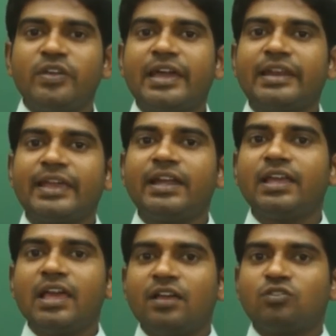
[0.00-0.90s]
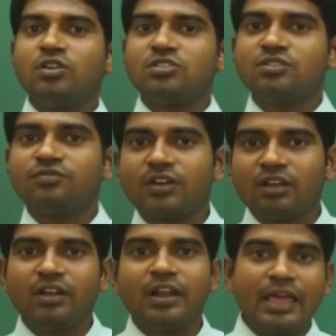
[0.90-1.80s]
we can get a solution for
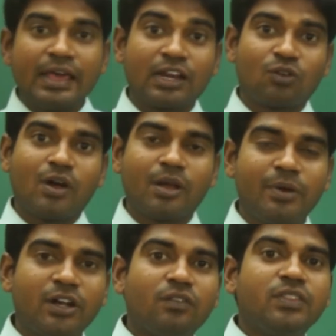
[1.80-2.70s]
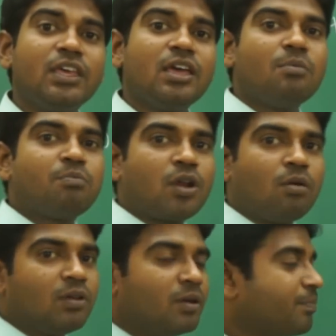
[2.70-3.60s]
our requirement of the
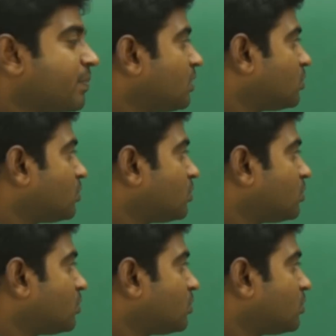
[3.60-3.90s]
problem.